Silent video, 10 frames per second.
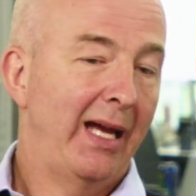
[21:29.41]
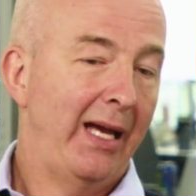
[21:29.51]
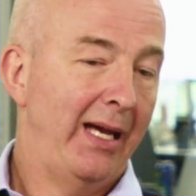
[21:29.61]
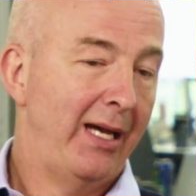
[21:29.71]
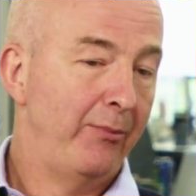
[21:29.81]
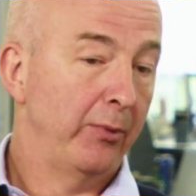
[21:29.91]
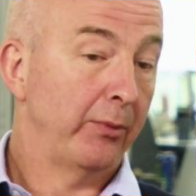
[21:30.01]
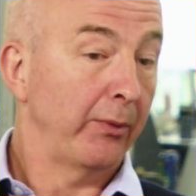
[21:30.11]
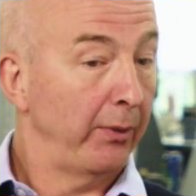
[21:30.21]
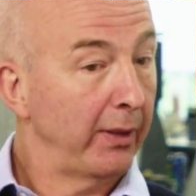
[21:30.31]

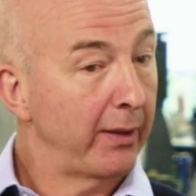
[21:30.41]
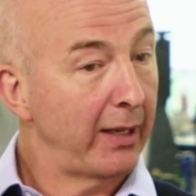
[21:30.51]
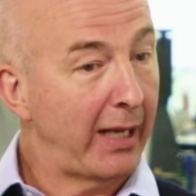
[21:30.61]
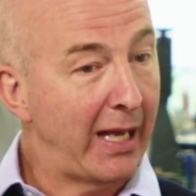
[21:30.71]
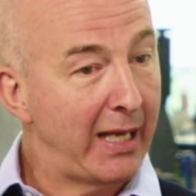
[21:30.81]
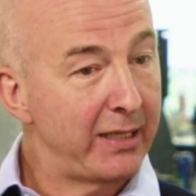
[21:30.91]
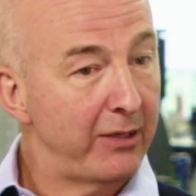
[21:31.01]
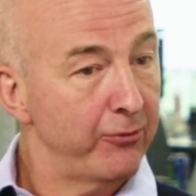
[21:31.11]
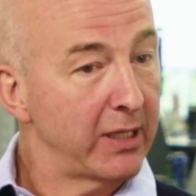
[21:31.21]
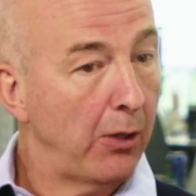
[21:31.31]
And
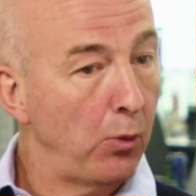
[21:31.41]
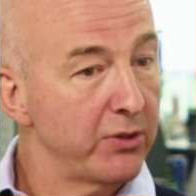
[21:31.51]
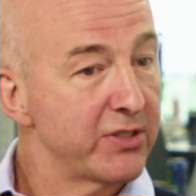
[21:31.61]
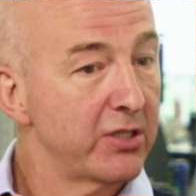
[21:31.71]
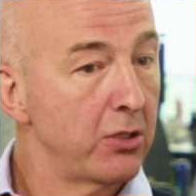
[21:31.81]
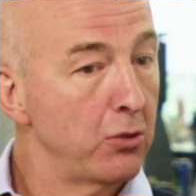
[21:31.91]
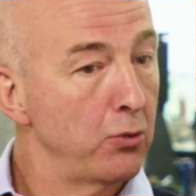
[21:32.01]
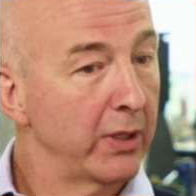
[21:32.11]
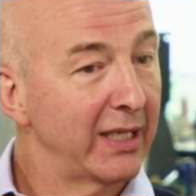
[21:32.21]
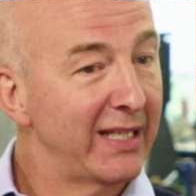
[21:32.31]
if we go on
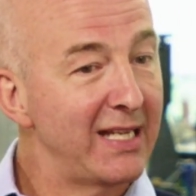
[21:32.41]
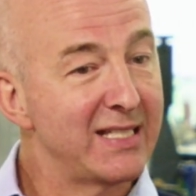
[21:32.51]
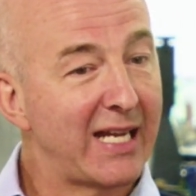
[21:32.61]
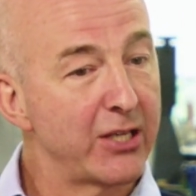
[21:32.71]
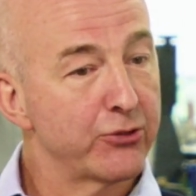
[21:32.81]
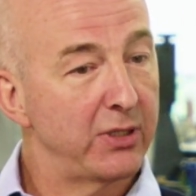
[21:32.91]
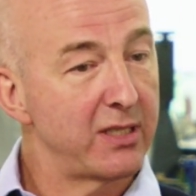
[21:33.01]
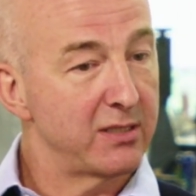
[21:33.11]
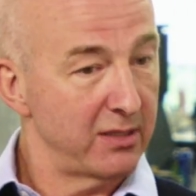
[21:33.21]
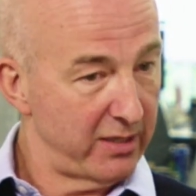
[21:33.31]
to key data
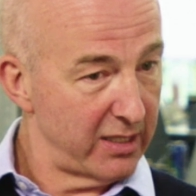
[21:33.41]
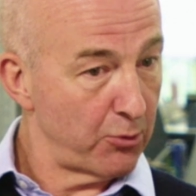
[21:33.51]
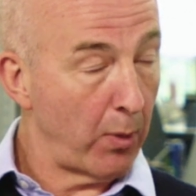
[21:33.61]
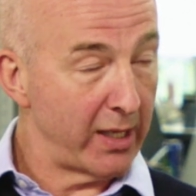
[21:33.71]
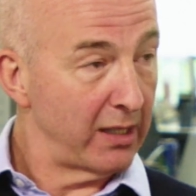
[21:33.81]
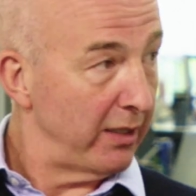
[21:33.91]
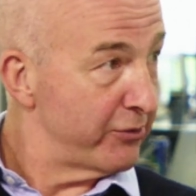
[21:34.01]
releases this week,